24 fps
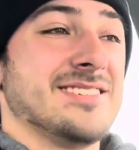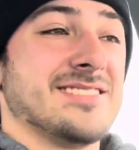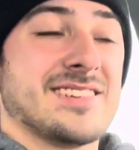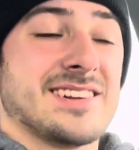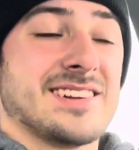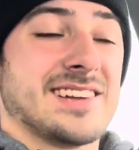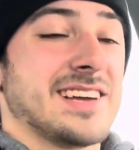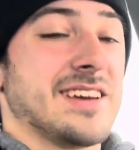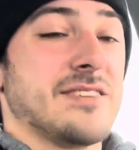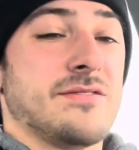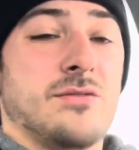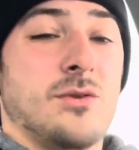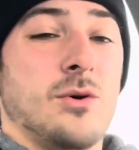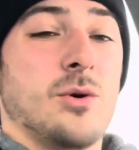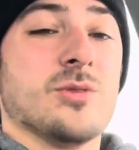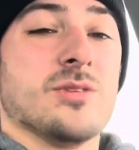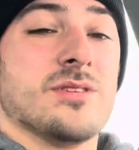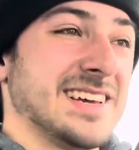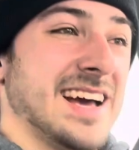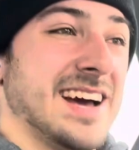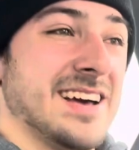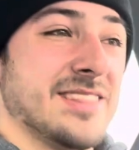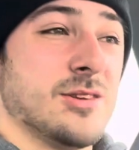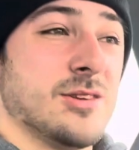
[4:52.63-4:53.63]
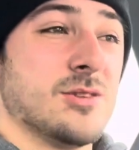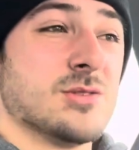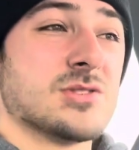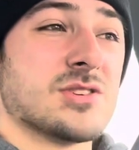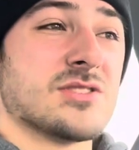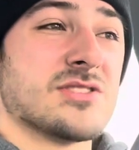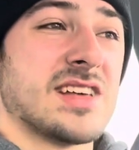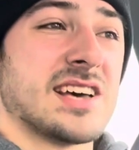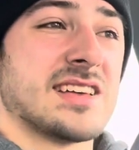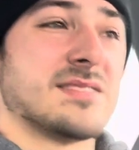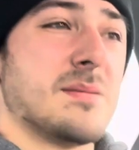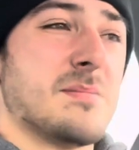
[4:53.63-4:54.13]
get folded. Yeah, those
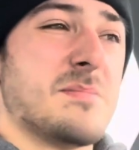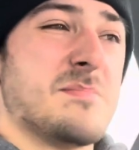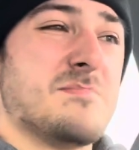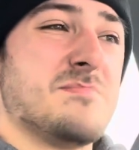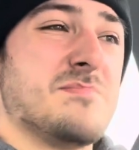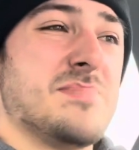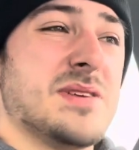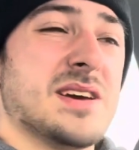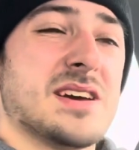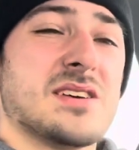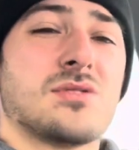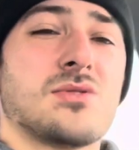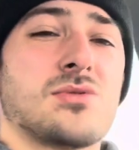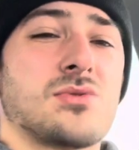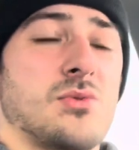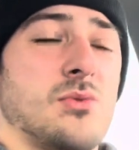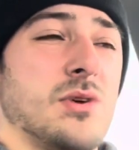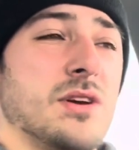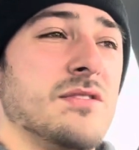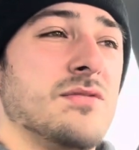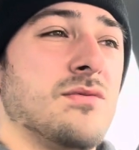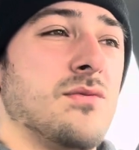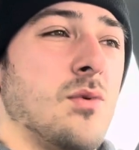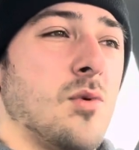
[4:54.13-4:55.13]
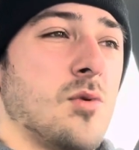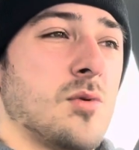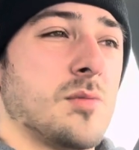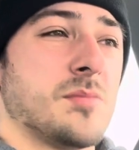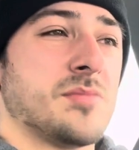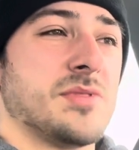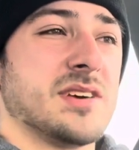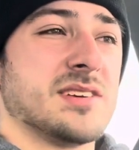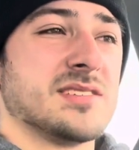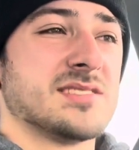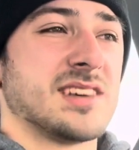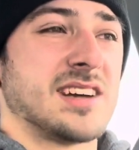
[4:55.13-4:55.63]
are like the big 3
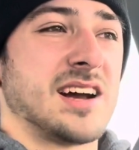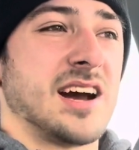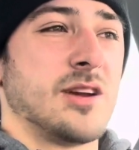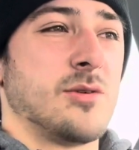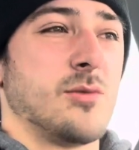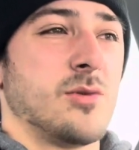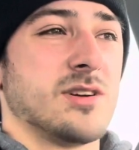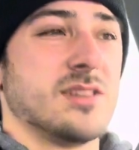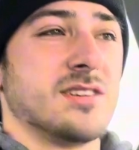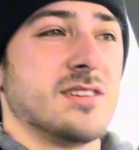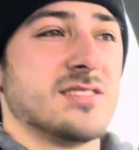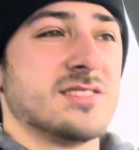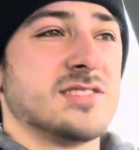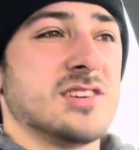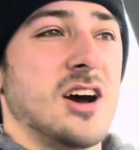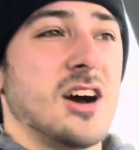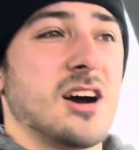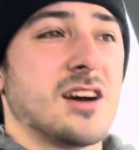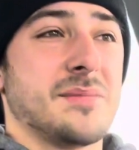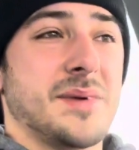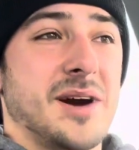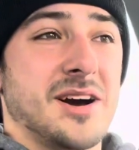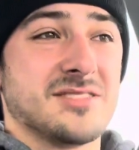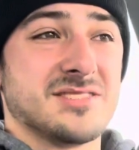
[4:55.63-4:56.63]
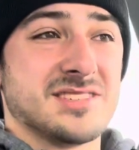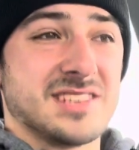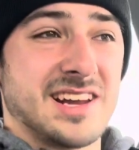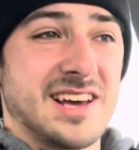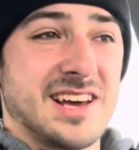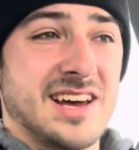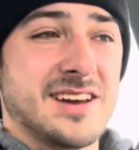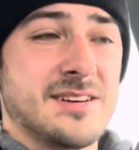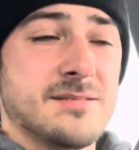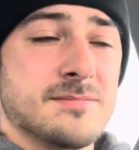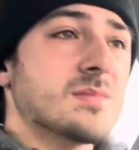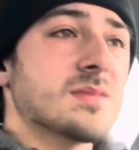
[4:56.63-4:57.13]
form things I kind of wanted to talk about
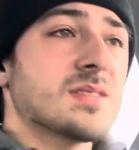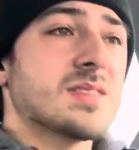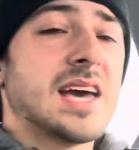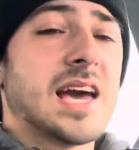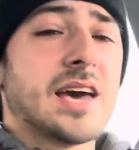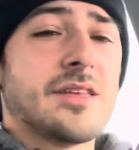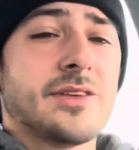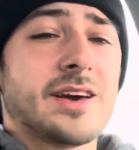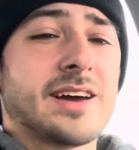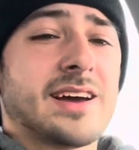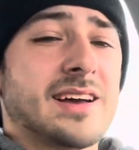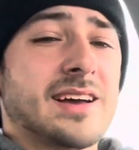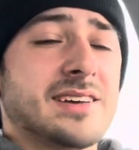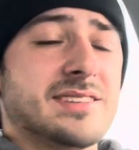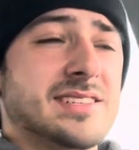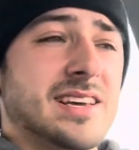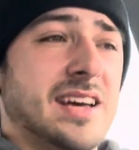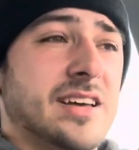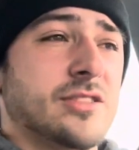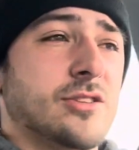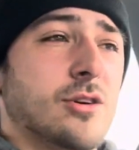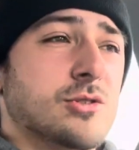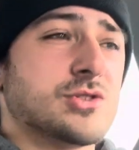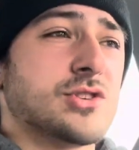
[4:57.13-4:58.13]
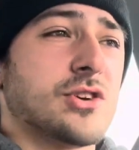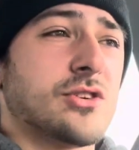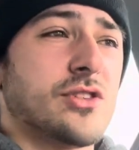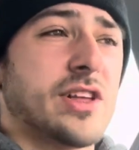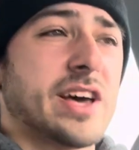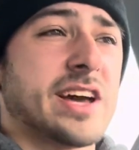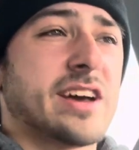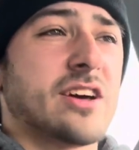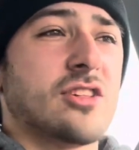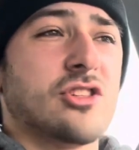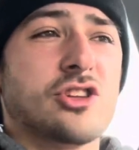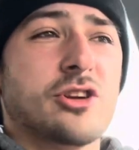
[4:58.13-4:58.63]
today. And like I said, those are
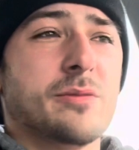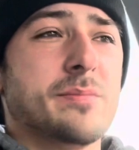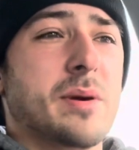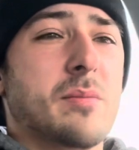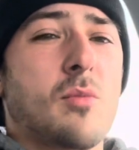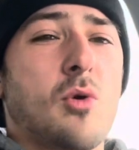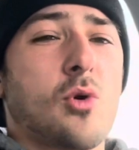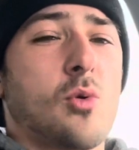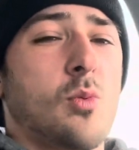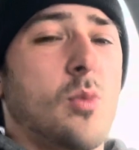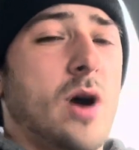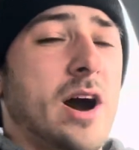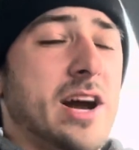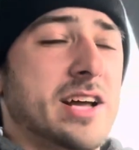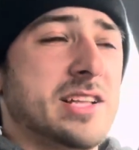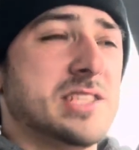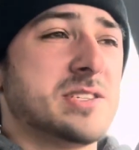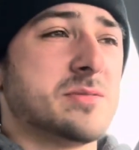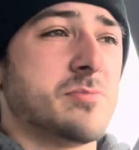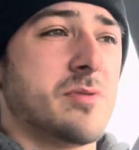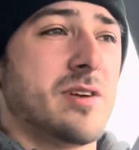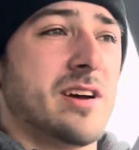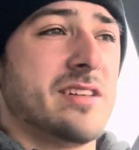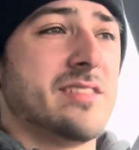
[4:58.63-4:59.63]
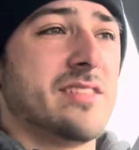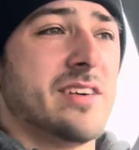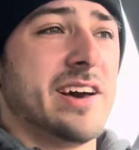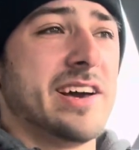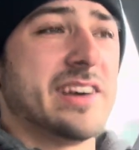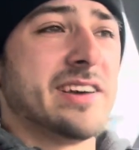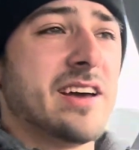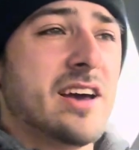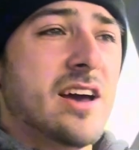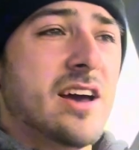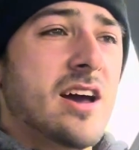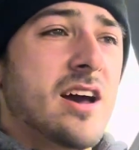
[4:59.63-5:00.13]
like a little bit more widespread.
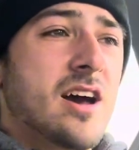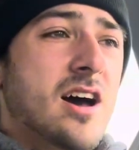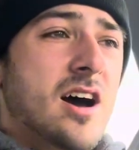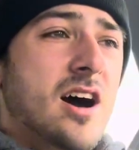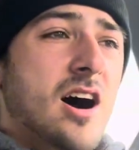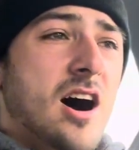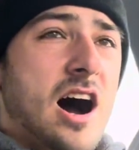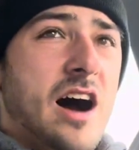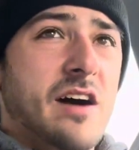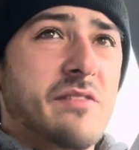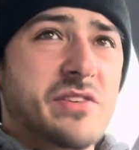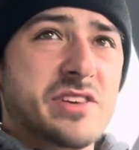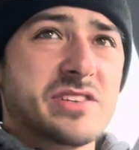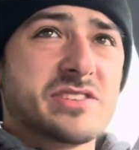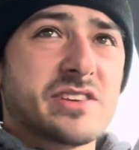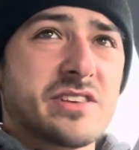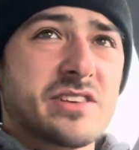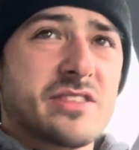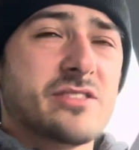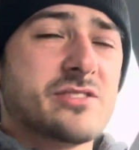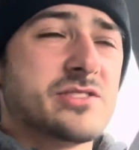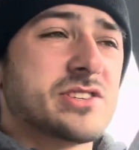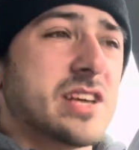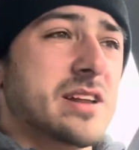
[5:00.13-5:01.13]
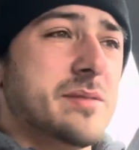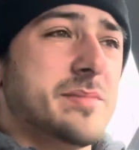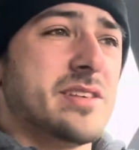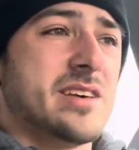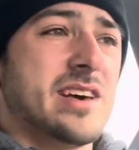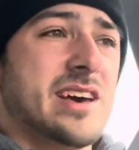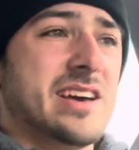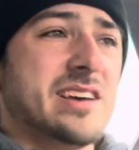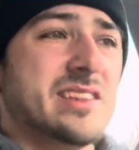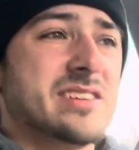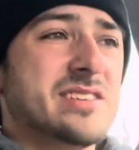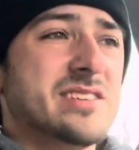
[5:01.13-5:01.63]
Like obviously there's going to be
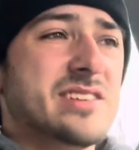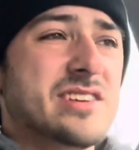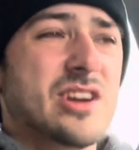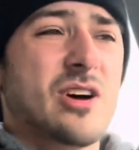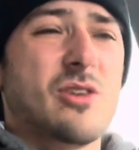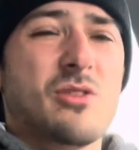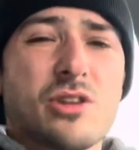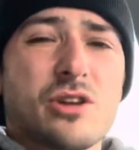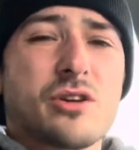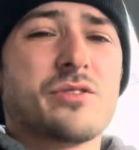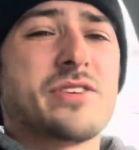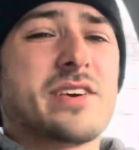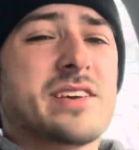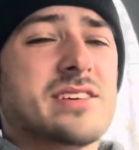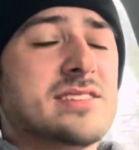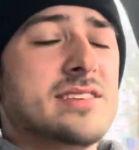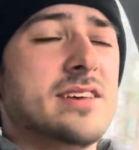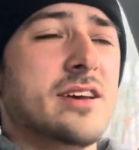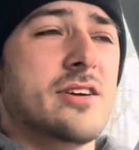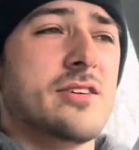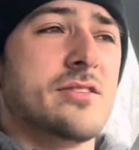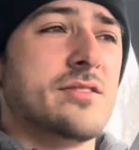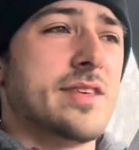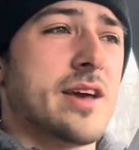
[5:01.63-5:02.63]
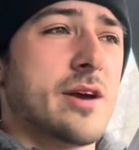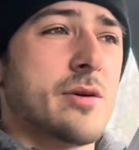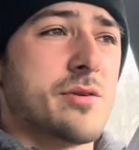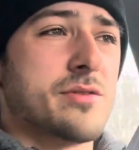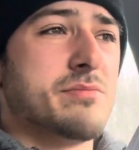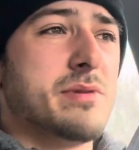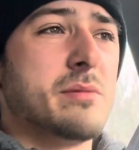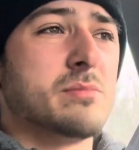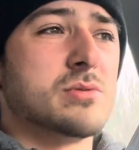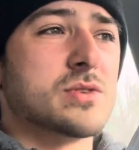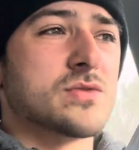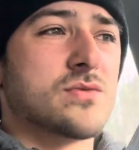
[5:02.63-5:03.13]
like, you know, little things here and there
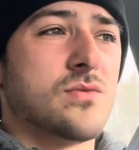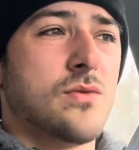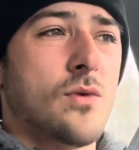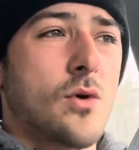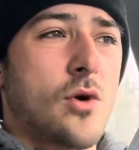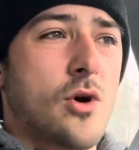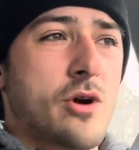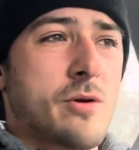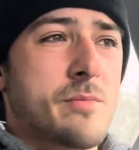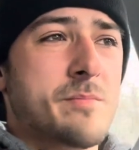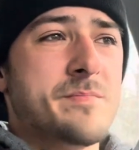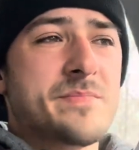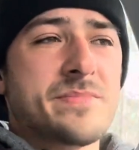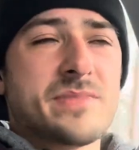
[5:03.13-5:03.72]
with people's form,